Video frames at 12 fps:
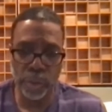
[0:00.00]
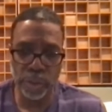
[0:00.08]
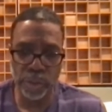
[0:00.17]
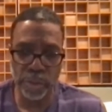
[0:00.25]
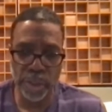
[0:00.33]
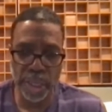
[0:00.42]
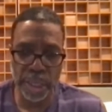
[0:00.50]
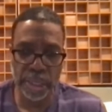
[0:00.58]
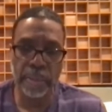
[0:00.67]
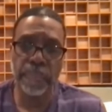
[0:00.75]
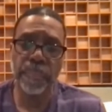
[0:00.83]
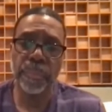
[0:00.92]
what you're
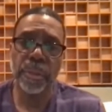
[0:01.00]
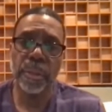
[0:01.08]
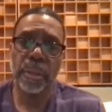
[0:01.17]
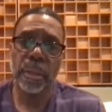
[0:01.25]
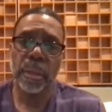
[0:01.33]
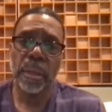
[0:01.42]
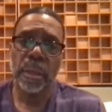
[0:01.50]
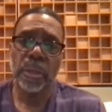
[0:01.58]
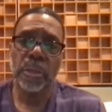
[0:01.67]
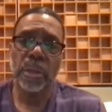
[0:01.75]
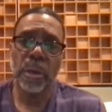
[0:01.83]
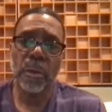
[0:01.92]
thinking.
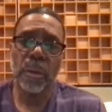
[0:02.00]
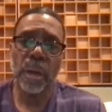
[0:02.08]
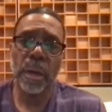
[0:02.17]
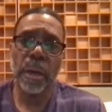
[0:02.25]
You know,